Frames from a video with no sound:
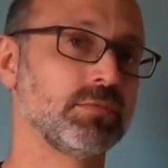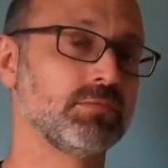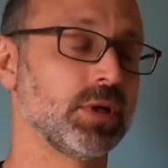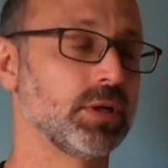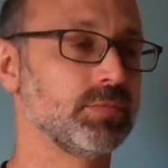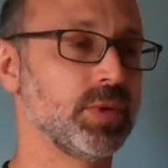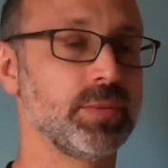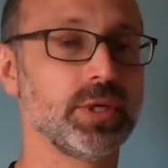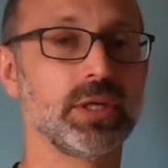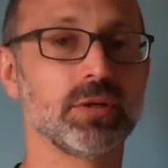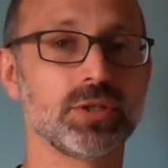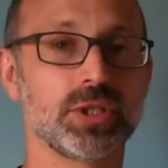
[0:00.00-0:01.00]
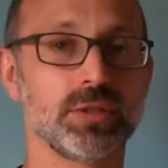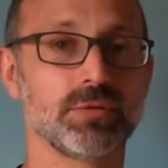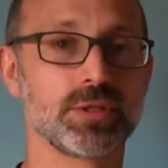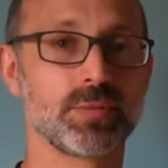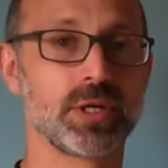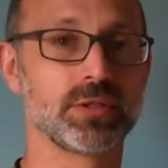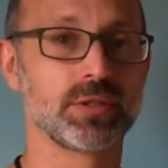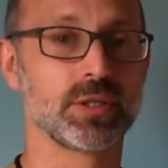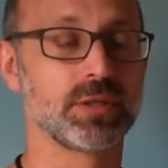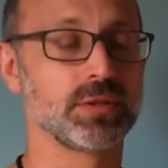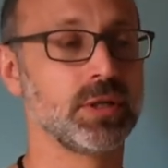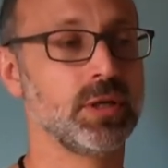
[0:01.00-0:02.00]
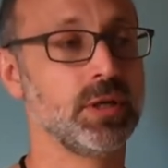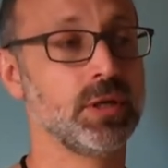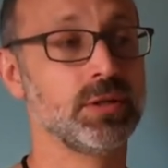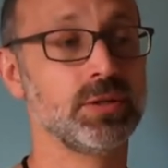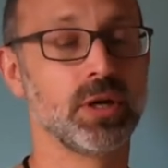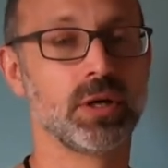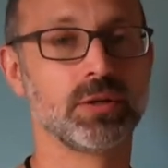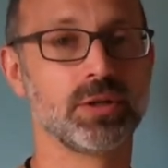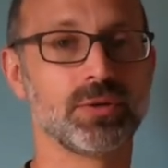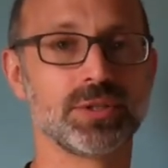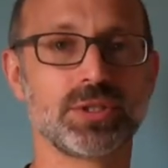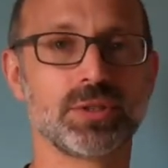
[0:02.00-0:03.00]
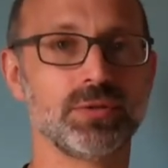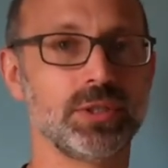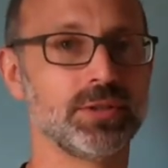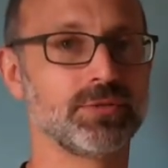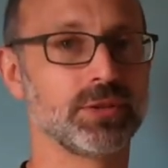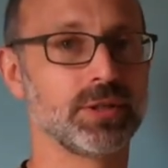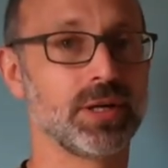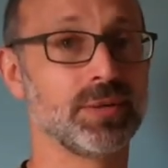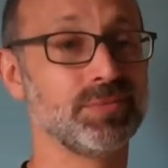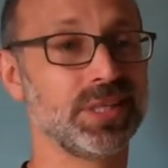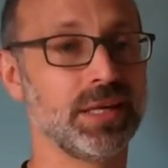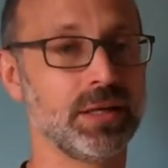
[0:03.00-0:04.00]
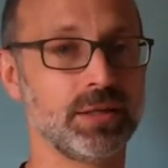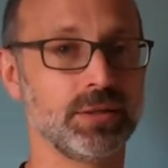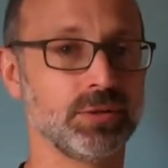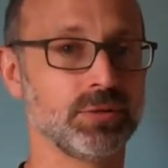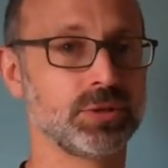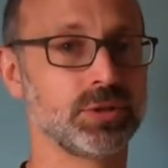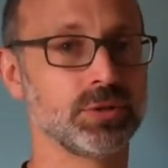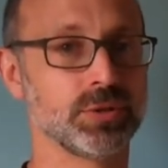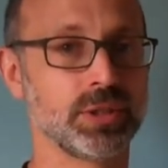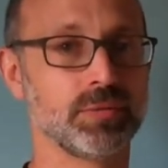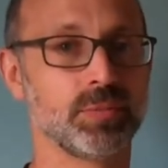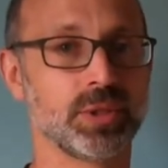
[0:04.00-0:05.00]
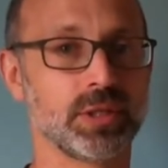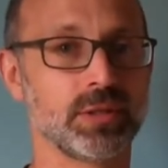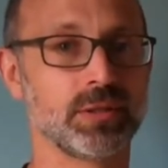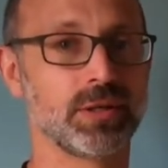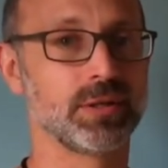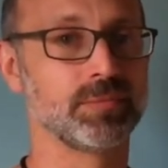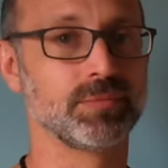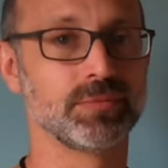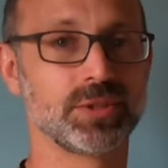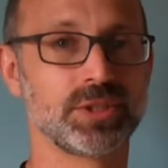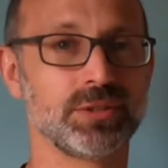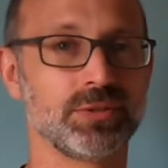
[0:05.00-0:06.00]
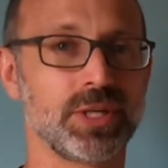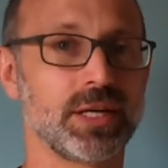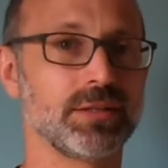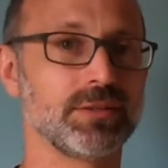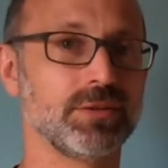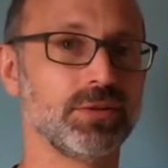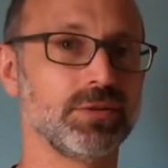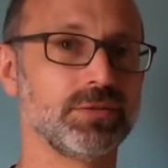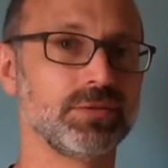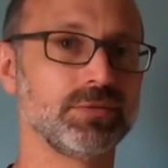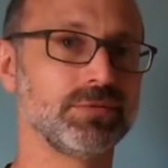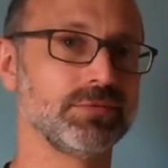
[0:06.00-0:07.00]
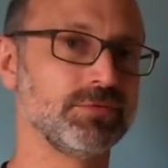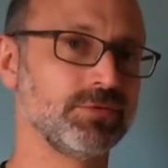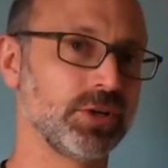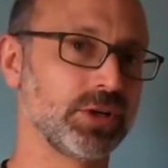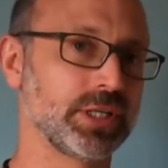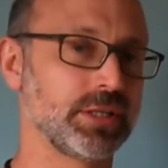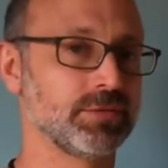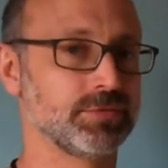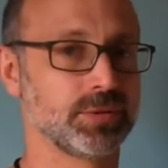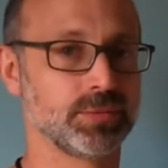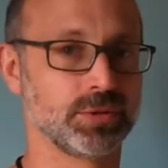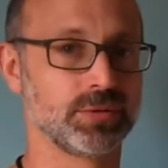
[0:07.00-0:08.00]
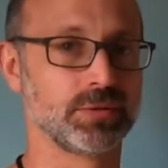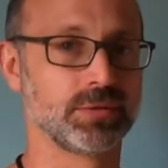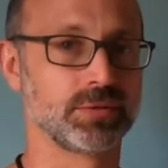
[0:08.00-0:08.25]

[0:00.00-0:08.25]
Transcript: Maybe he or she responds and says, no, it's so different. I'm getting used to it, but I'm still not very comfortable.